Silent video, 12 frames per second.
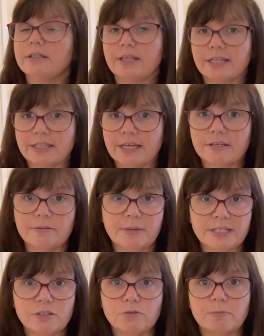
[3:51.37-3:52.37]
that they could
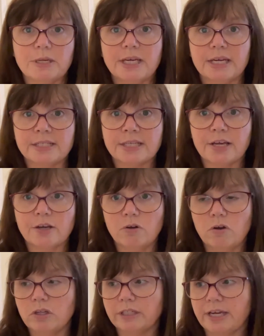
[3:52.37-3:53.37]
message me and take
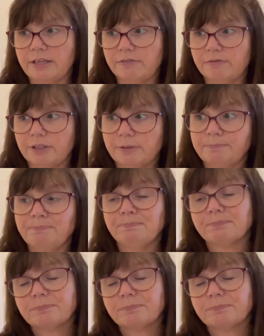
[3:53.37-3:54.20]
all 8 of them.